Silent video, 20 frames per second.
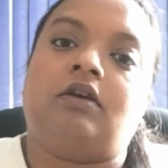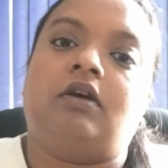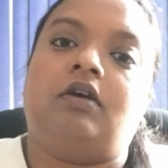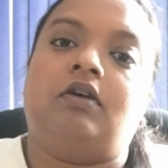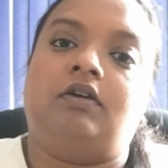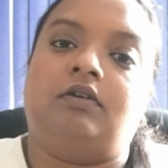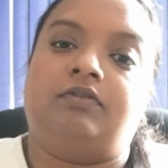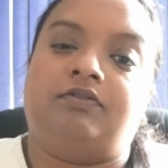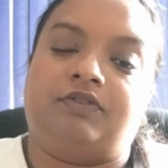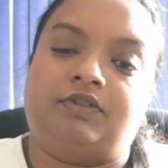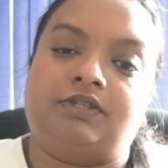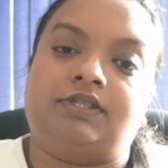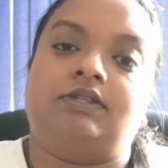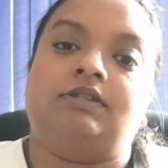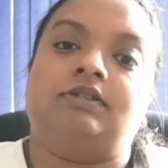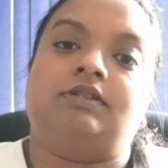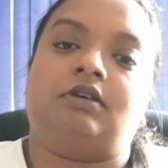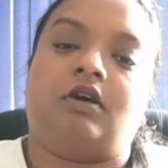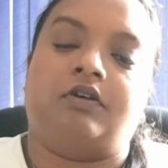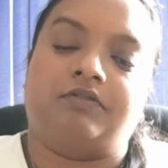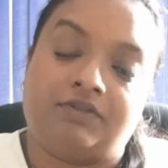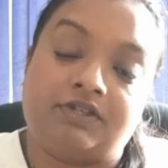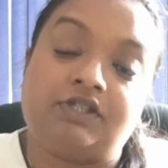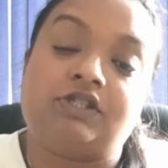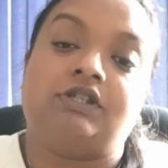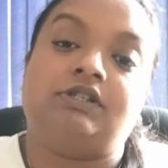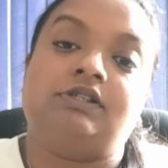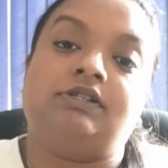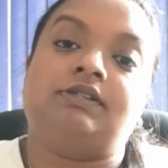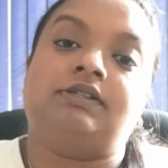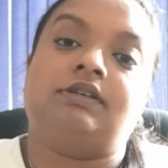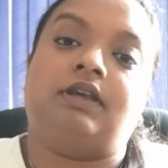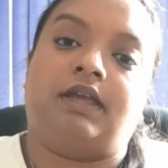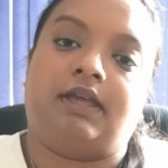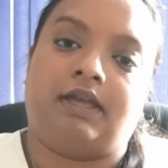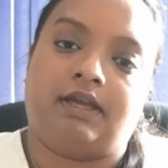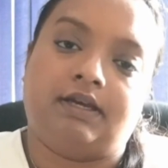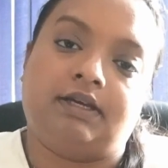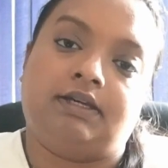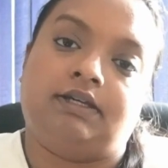officials
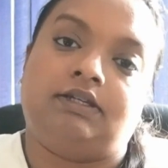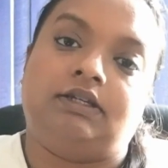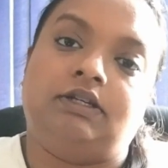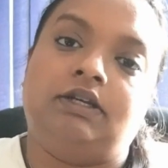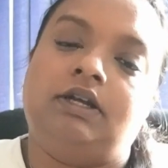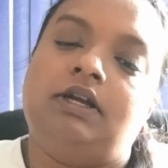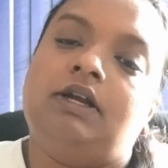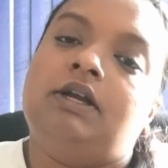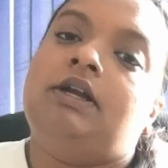incur.